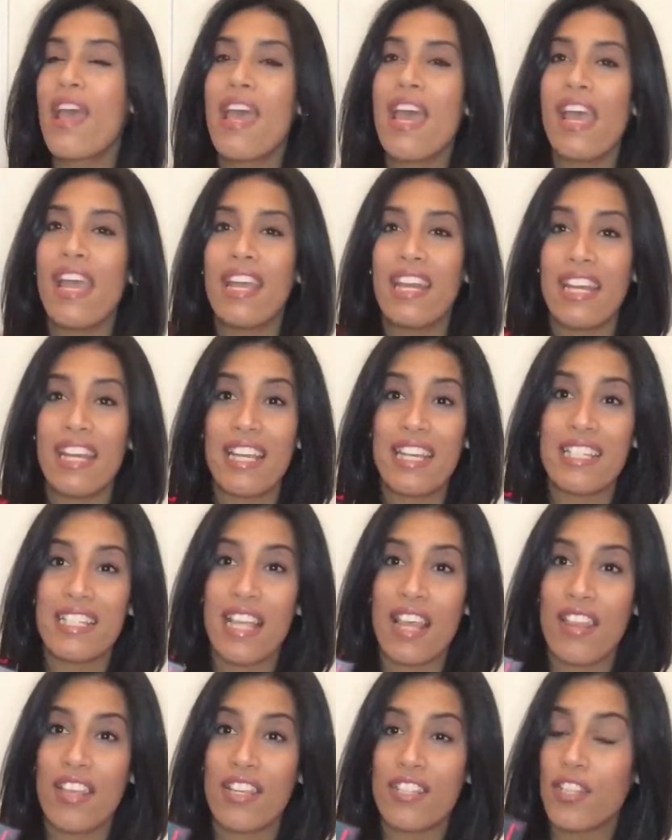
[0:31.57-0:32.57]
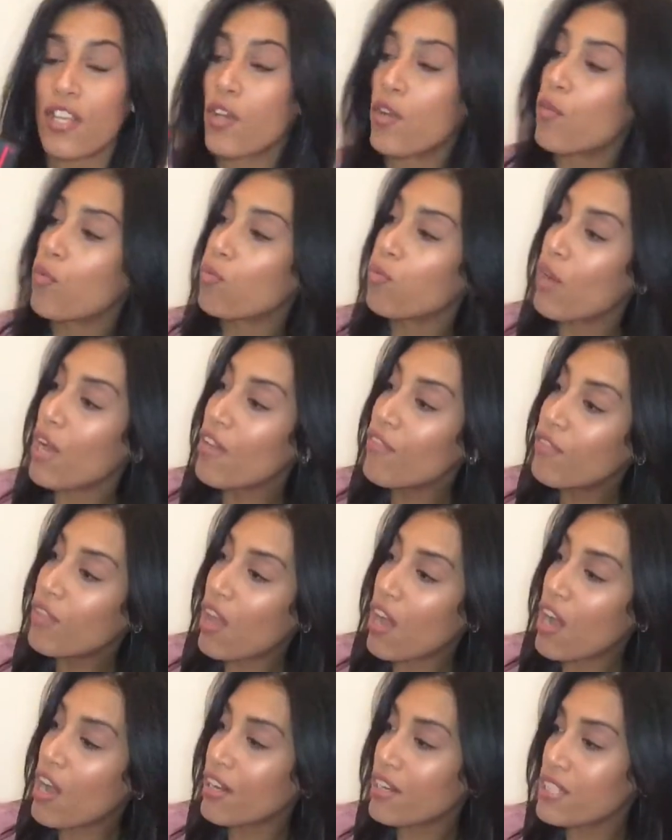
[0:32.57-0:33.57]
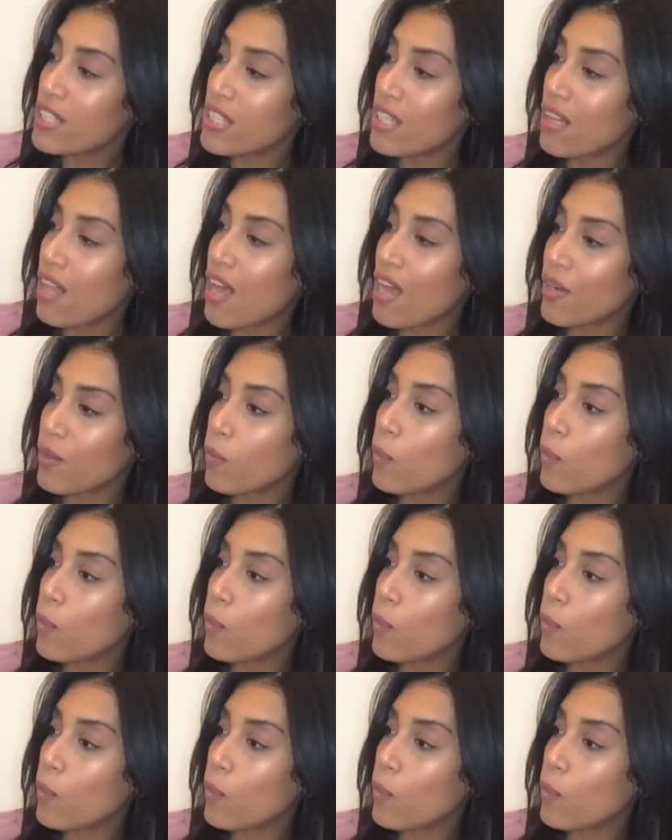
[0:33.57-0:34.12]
and it is this Revlon Salon